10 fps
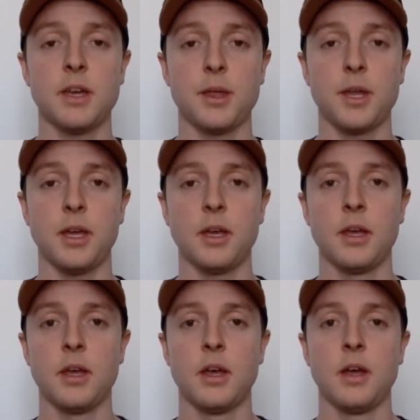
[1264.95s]
I think
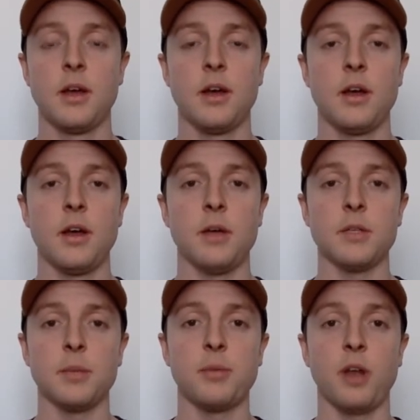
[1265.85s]
it was
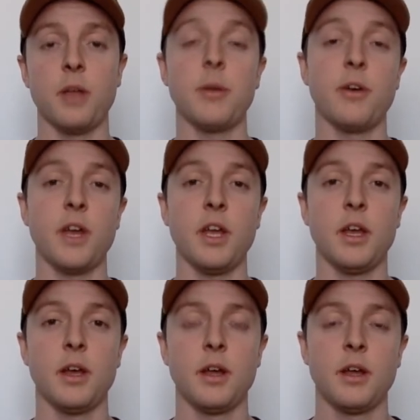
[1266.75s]
a preliminary
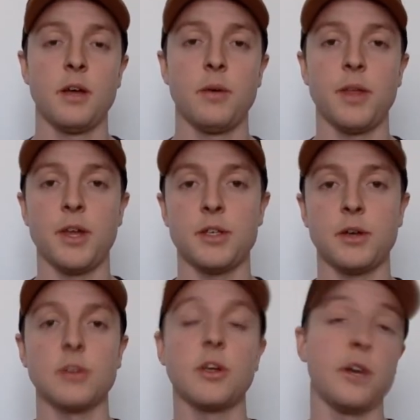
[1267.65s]
where the
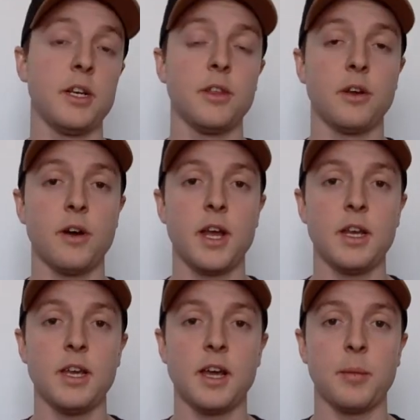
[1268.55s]
Dogs got into the
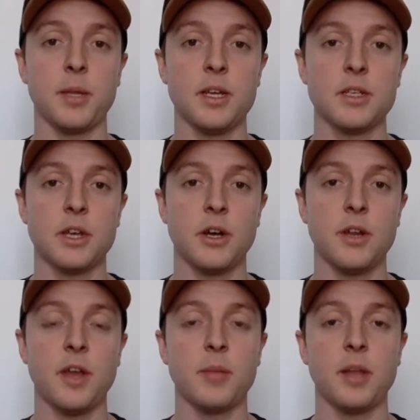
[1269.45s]
Grandy a couple of years ago,
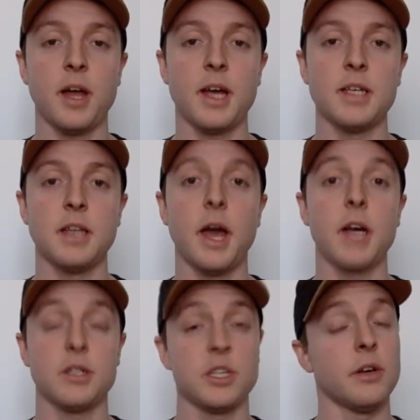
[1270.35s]
and they played
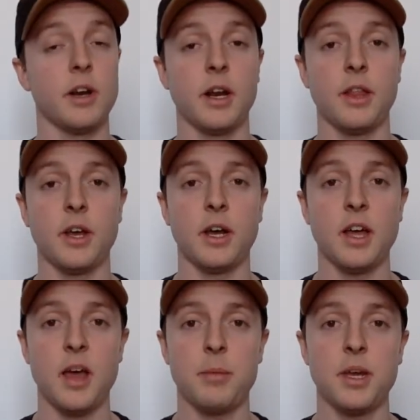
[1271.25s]
last year in another
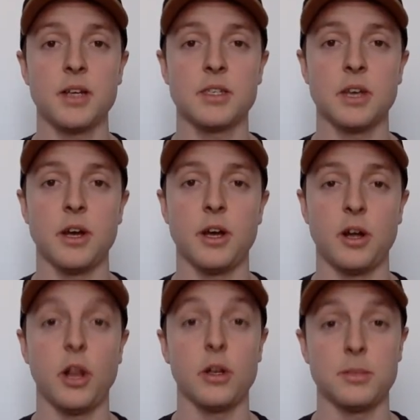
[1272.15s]
epic, so a
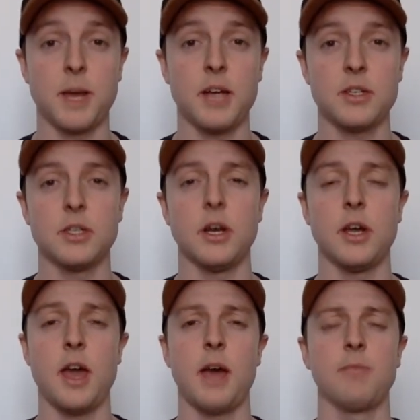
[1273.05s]
close match. So
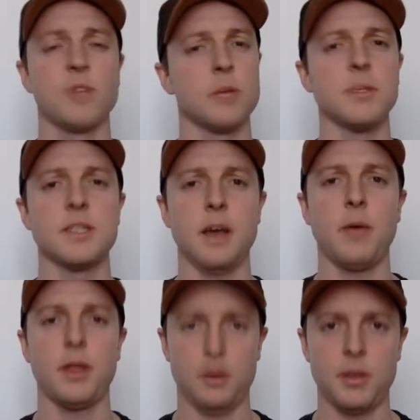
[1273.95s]
yeah, don't miss that
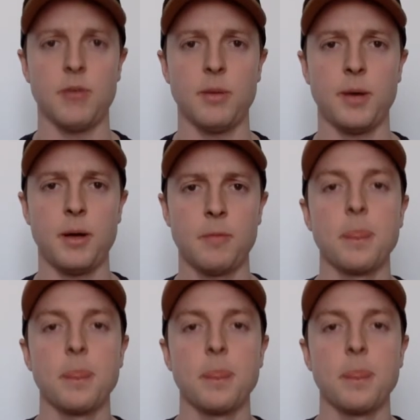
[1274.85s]
one, that'll be a ripper.